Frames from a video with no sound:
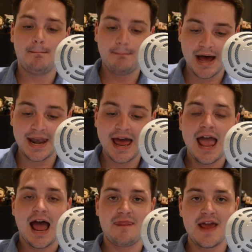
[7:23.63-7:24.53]
But
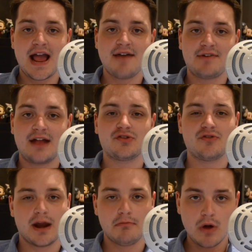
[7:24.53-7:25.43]
I think I have an answer
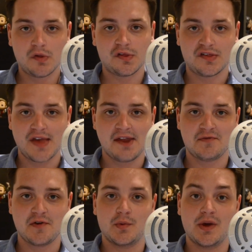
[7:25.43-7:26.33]
that I'm mostly
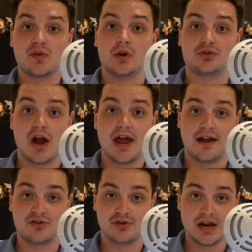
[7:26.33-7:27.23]
satisfied with, so I'll try and
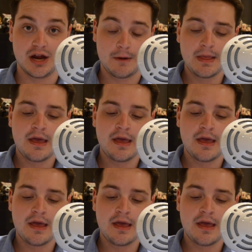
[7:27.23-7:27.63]
answer it here.